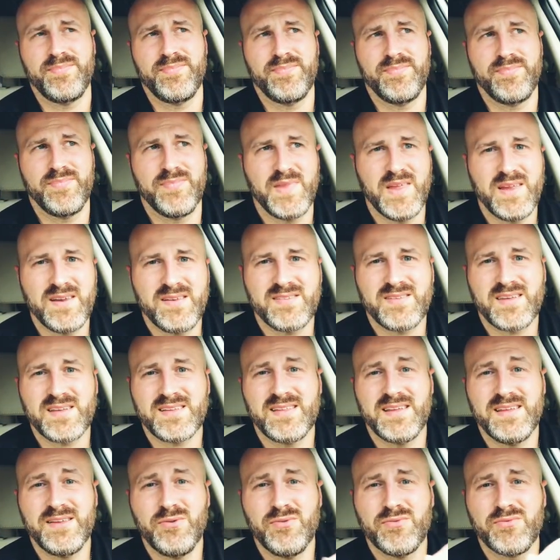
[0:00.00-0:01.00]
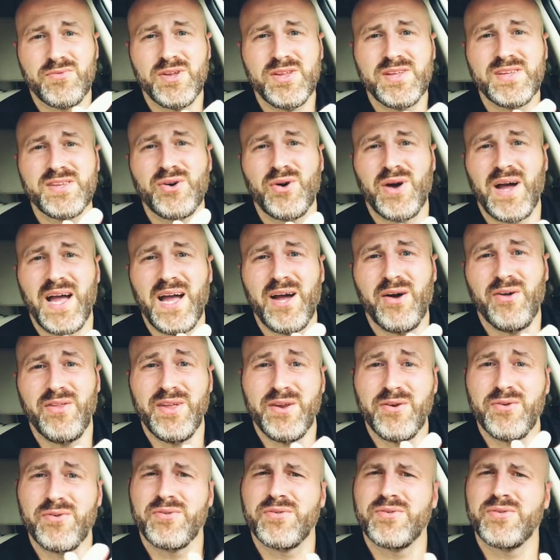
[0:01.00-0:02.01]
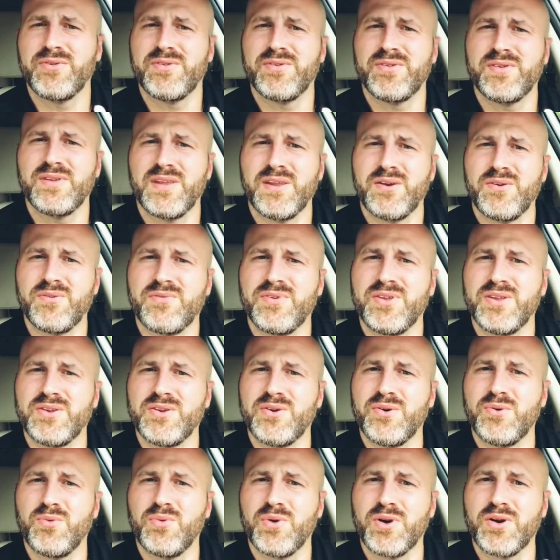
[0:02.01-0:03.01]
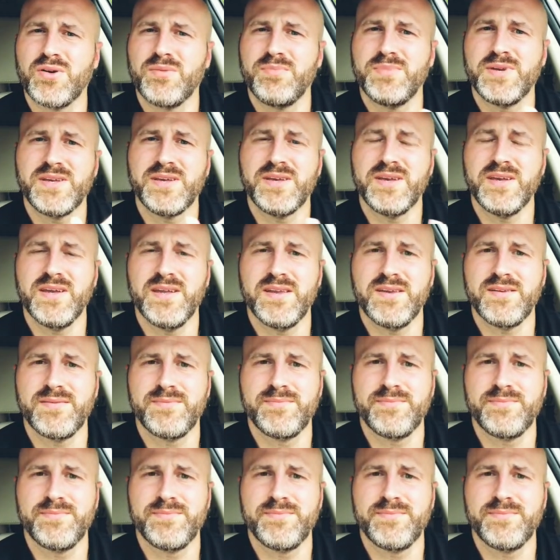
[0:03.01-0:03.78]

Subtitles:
then it's like they don't really know how. They don't really know where to begin.